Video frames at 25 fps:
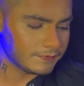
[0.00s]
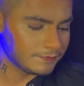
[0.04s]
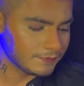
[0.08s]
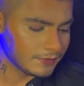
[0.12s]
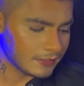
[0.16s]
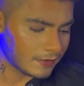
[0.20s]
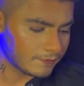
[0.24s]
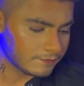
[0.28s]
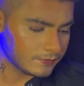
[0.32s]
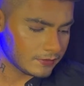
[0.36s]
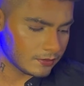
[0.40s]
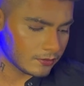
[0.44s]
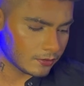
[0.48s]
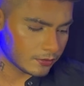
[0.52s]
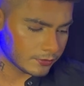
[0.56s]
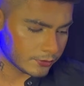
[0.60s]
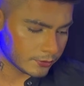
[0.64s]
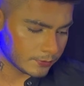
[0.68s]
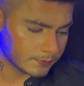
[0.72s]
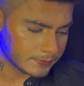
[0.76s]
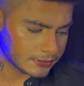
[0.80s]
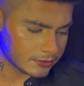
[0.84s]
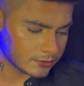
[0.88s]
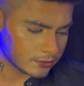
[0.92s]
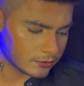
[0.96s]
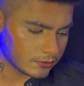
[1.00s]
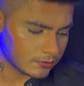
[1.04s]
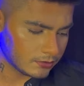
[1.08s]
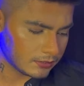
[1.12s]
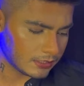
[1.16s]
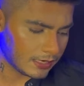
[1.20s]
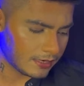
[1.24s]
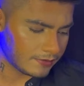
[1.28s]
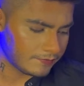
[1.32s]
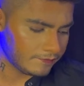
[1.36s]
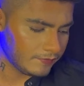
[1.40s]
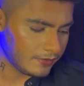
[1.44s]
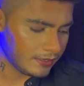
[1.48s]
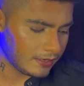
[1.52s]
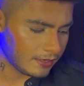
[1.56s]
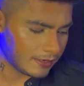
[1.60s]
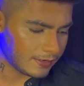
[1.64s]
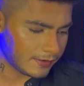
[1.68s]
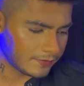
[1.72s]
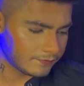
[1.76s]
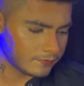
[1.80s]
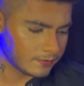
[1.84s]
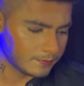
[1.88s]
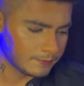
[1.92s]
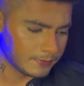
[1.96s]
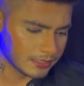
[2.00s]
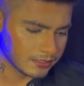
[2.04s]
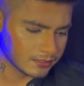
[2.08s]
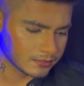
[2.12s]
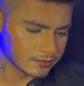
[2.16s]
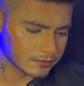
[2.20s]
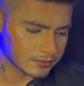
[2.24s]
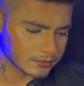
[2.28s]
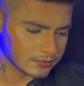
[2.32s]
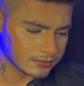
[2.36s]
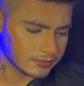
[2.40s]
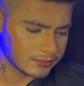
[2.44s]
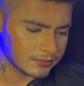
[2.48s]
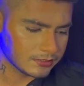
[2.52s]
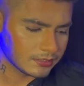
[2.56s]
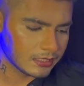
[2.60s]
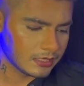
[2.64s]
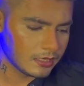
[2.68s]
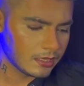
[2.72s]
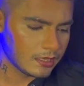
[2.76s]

we have the Automaton and we have Melancholy.